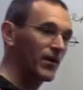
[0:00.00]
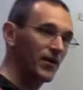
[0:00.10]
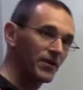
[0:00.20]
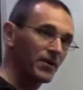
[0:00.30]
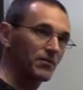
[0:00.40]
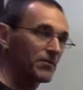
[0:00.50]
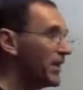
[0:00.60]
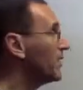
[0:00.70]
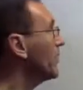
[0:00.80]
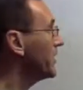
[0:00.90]
fine. There's
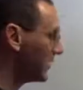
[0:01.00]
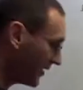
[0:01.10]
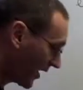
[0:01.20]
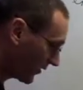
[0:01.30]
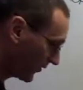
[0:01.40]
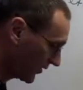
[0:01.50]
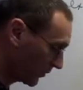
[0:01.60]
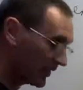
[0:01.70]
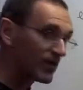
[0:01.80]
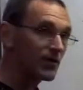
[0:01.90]
many ways to tackle this
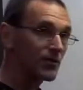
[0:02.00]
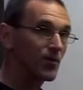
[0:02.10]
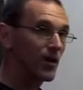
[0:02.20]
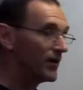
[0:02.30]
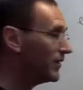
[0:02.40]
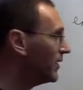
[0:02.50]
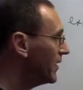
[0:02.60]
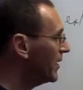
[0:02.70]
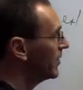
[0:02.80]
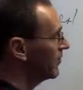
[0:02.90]
particular one,
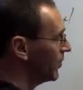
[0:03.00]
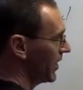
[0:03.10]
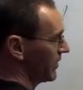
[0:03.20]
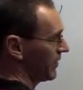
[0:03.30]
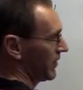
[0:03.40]
but